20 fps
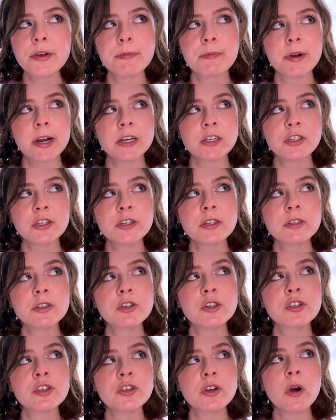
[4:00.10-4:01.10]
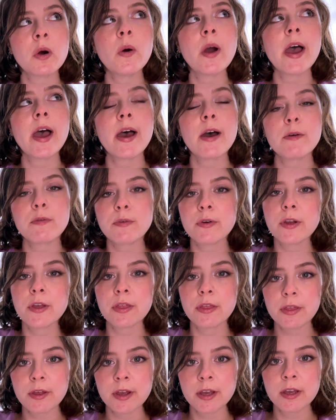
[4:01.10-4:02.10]
pressure to show
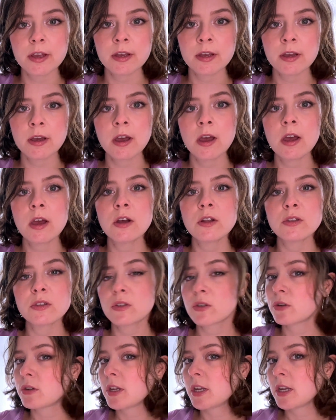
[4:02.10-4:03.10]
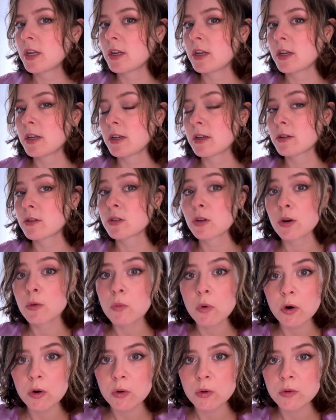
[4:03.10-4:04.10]
everything to the
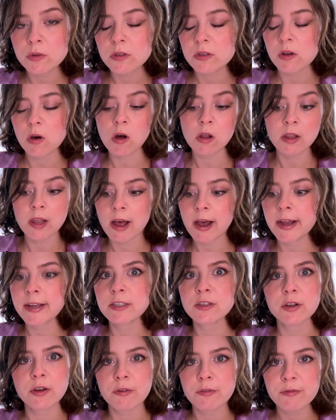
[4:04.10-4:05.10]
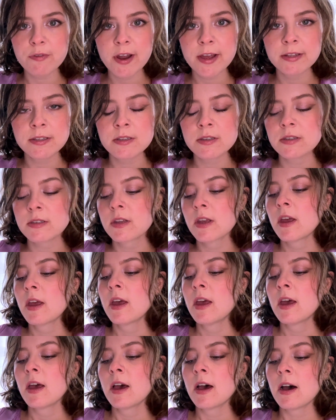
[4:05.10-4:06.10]
world online, to your friends.
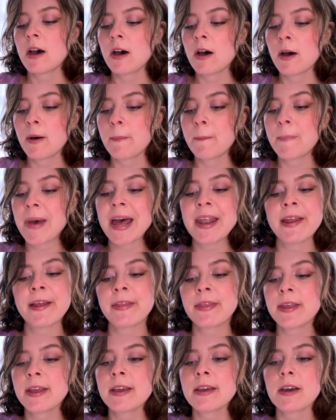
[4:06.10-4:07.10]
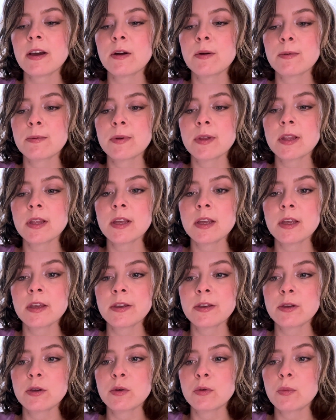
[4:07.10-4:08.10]
And I think a really
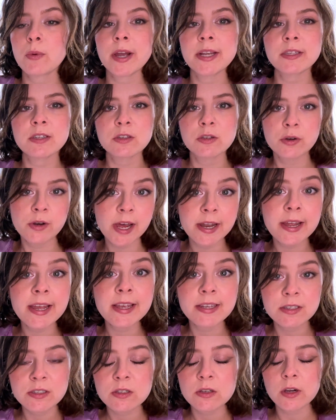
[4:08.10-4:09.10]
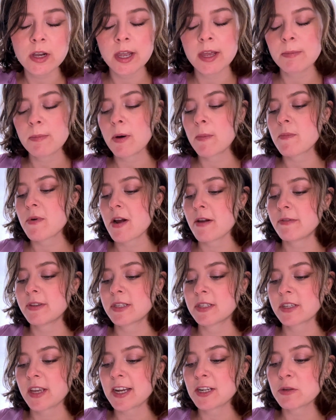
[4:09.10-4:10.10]
good way to do that is to keep a private
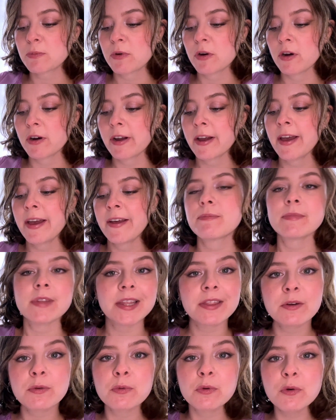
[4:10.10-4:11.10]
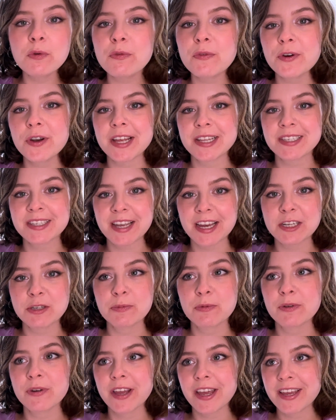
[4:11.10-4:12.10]
sketchbook. That the rule for that
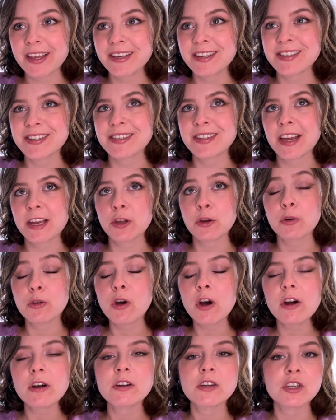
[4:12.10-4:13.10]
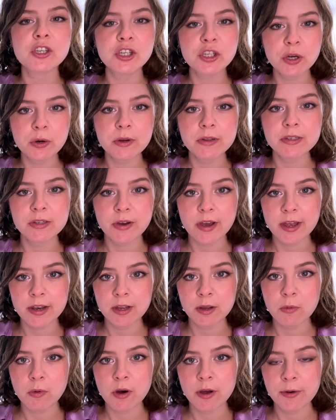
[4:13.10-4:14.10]
sketchbook is that you're not going to show it to
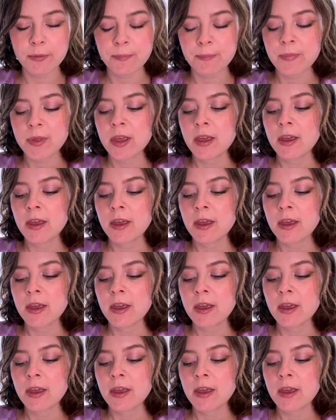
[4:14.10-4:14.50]
anyone.